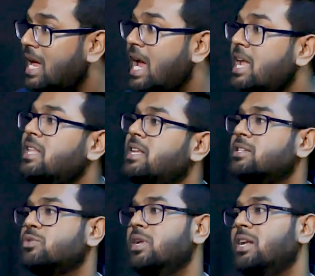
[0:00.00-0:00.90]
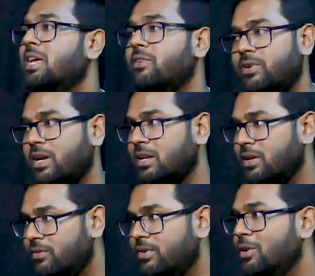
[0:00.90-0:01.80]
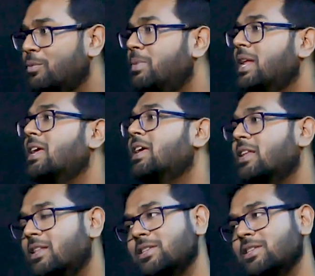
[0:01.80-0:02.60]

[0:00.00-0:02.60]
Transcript: and the resonating effect when you play the